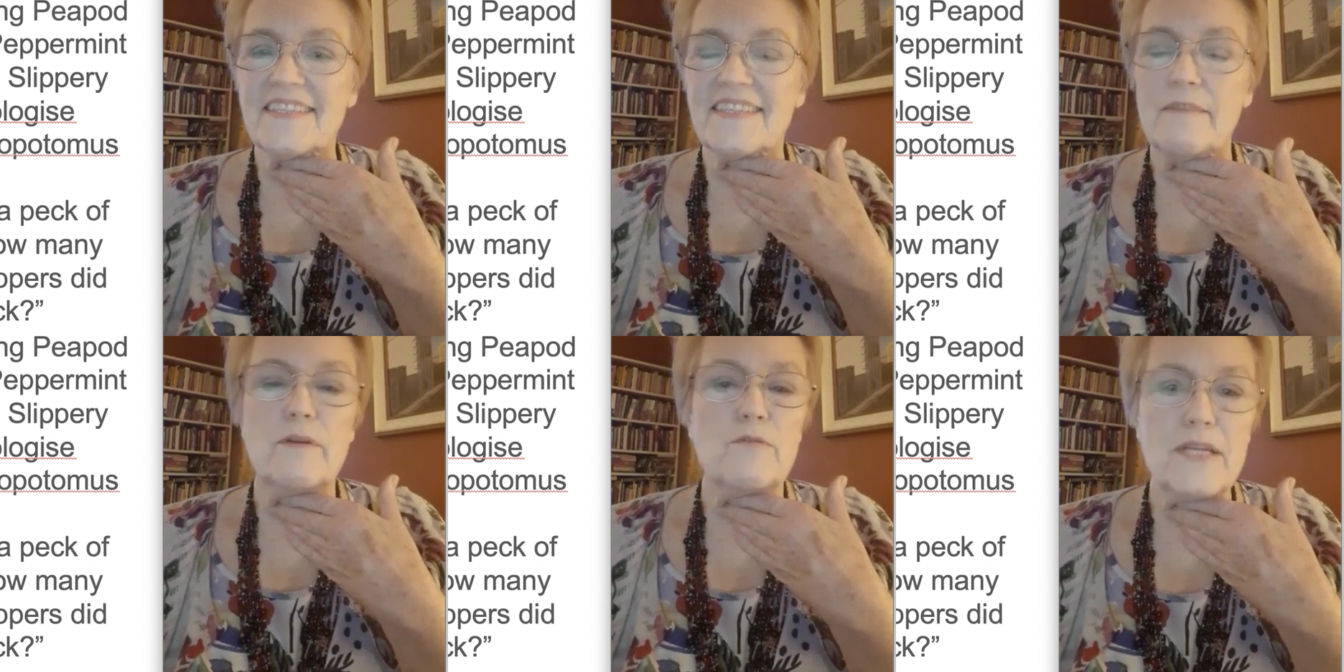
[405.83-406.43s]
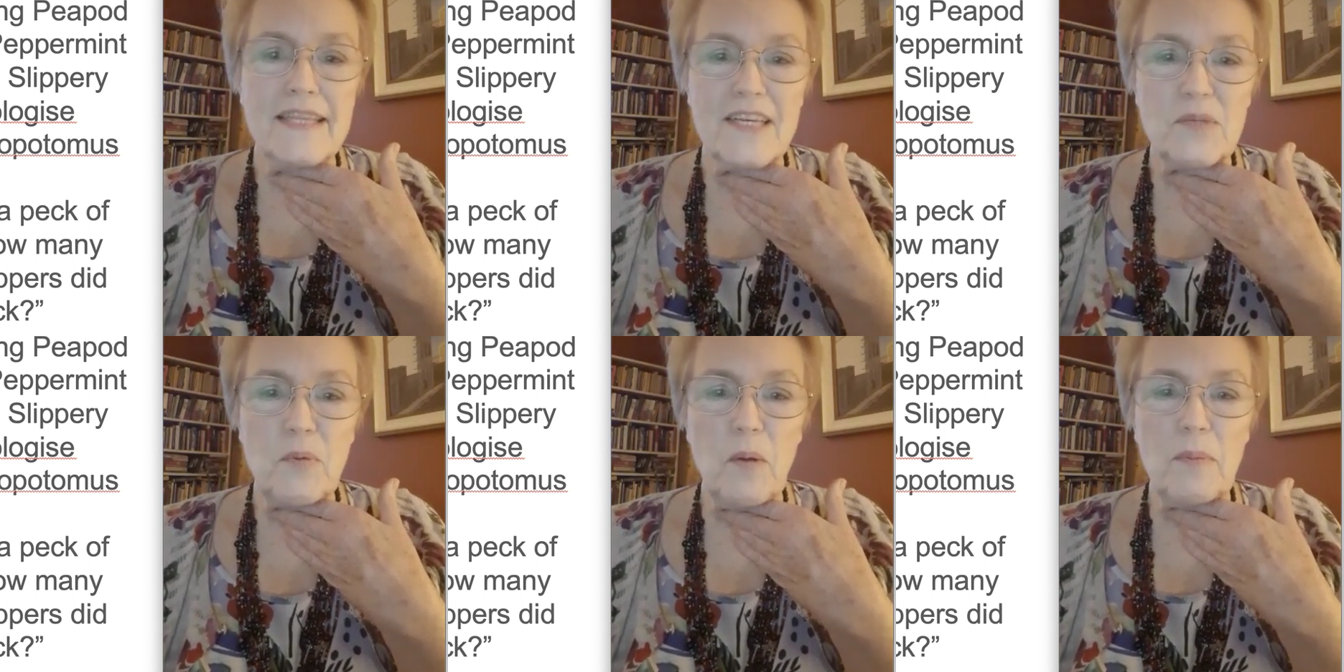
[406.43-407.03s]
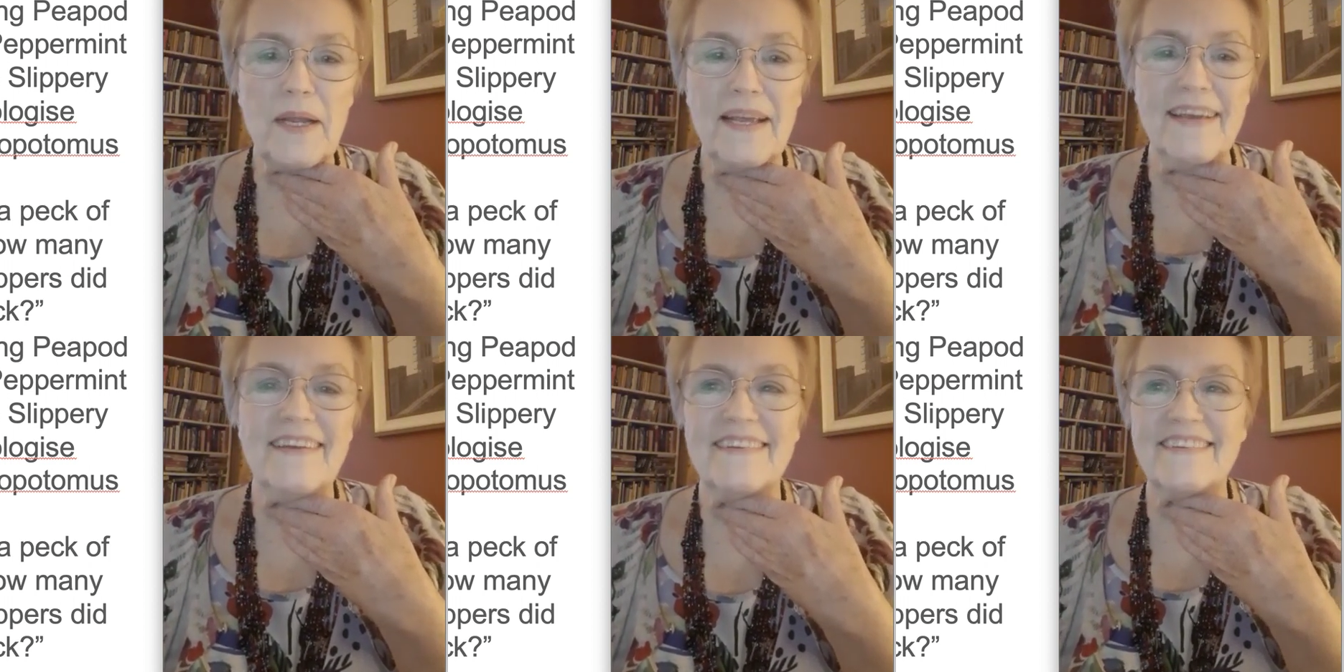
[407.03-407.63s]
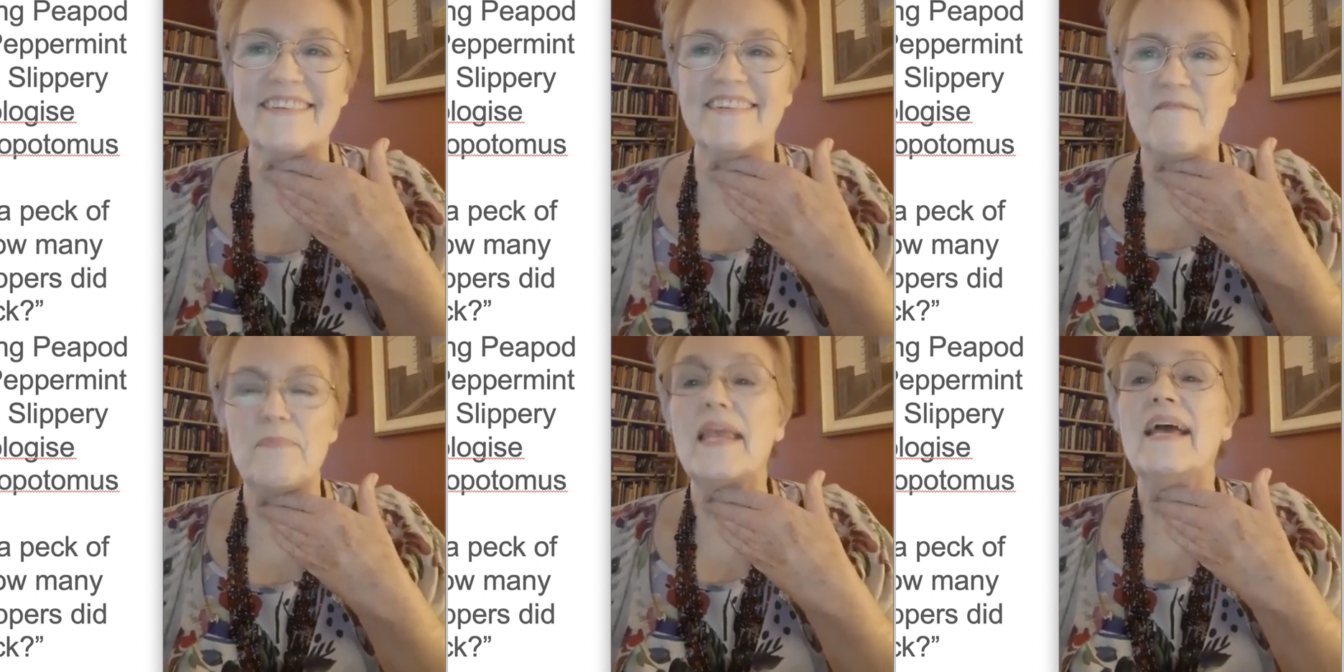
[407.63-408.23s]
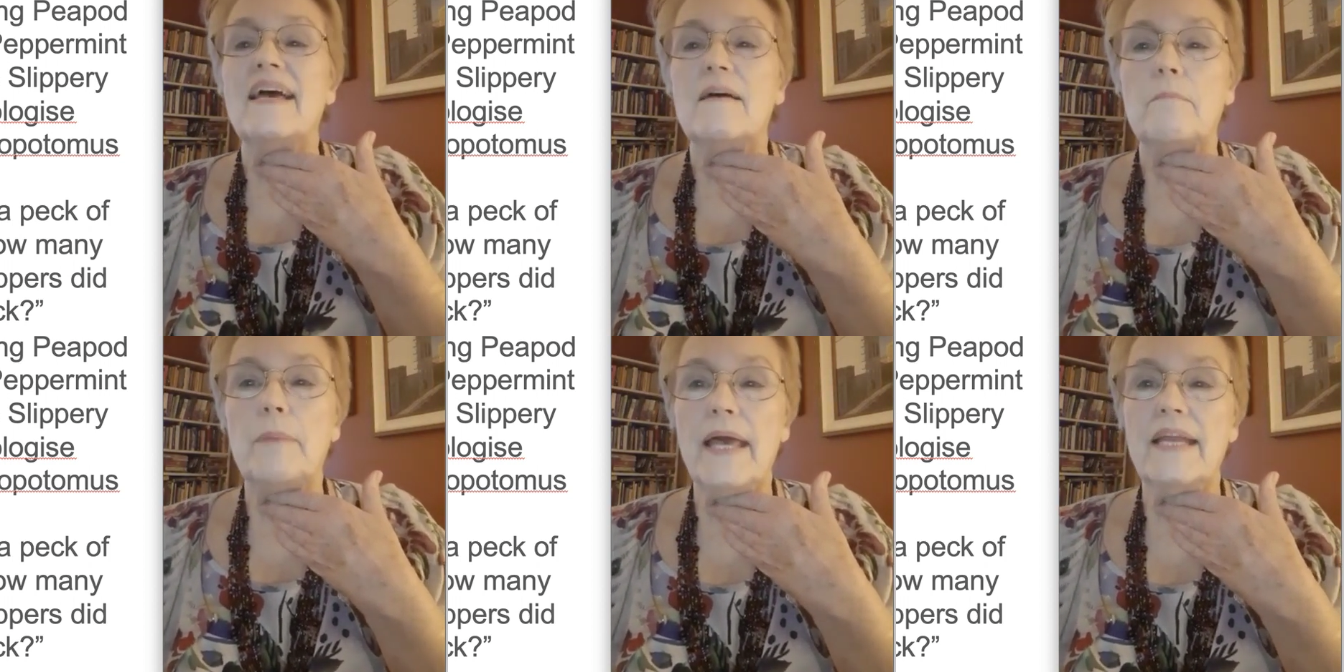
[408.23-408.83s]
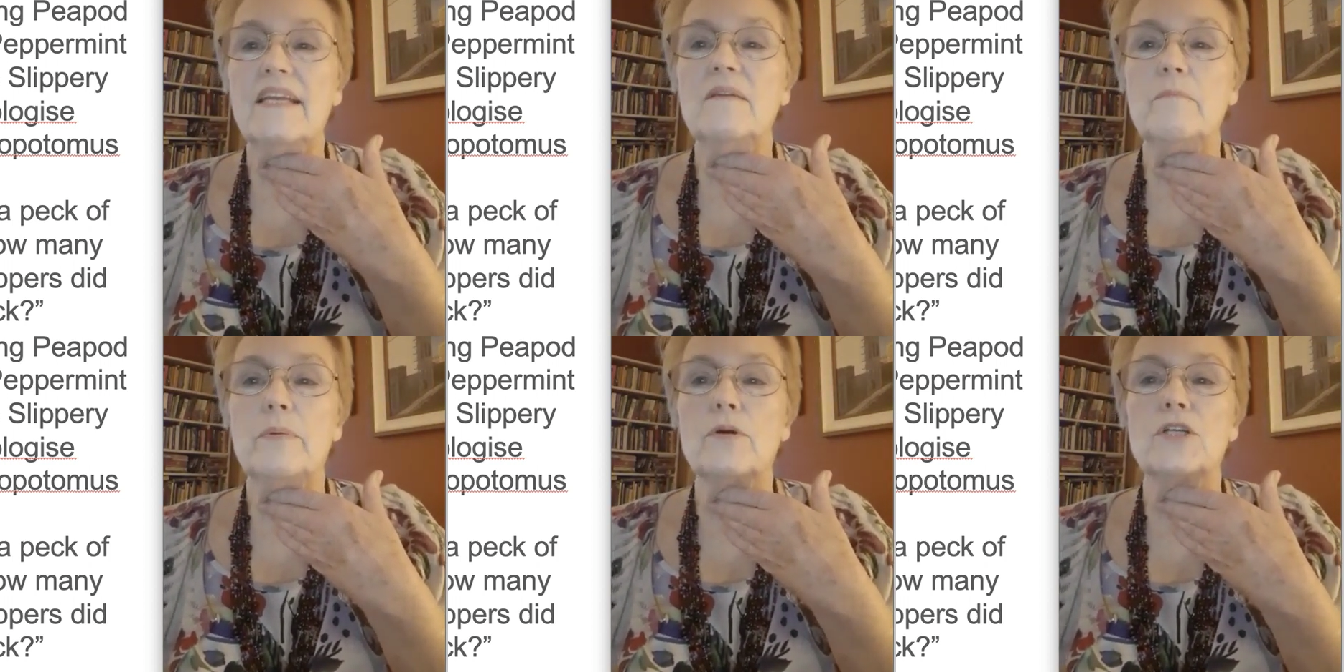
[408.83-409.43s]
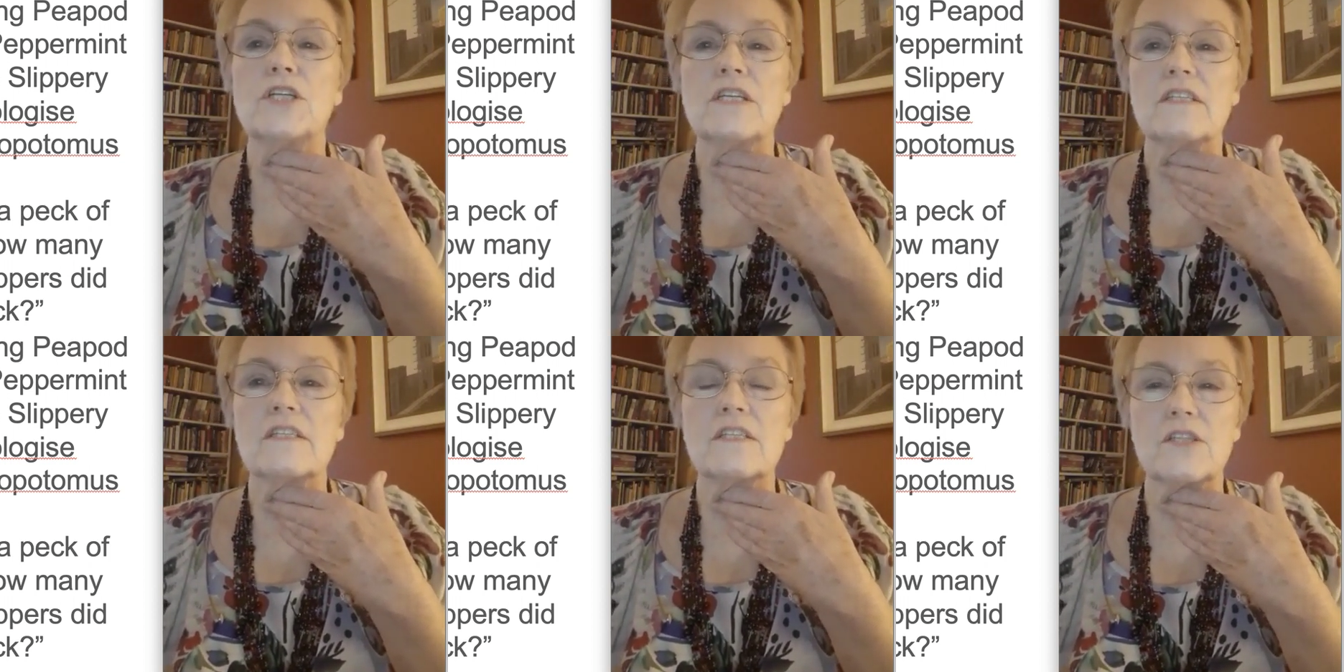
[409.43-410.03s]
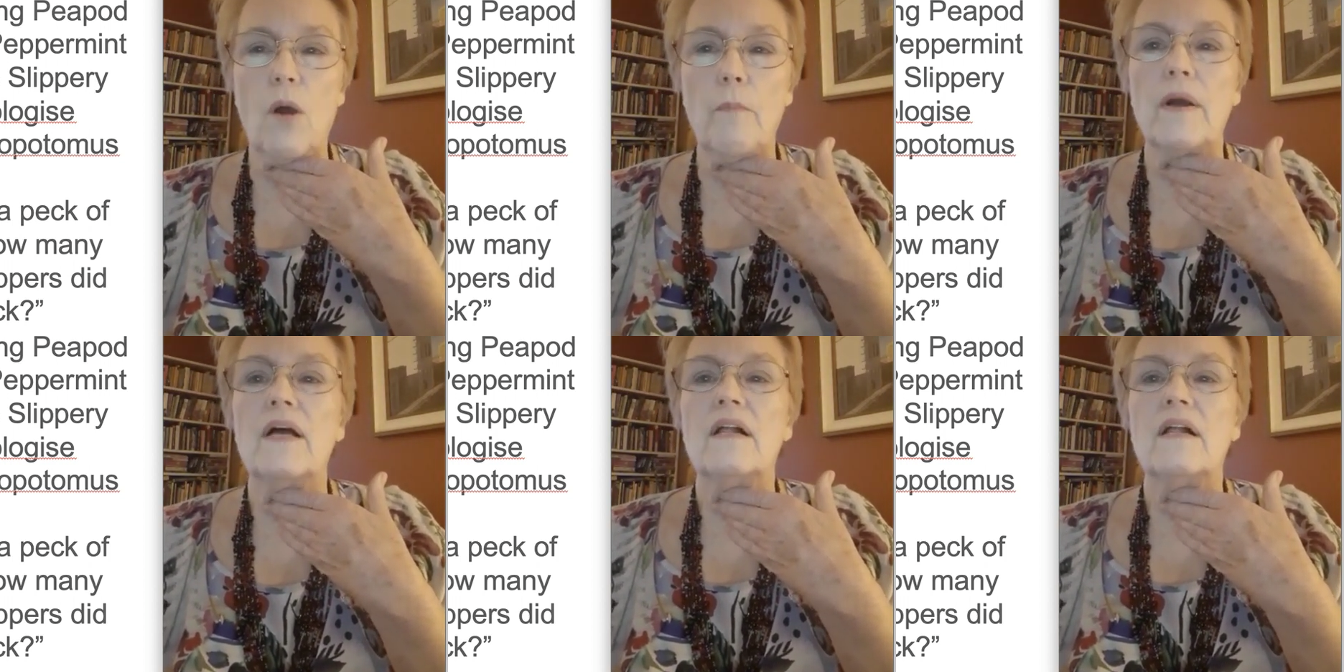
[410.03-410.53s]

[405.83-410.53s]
Let me read those properly. Pen, push, stop,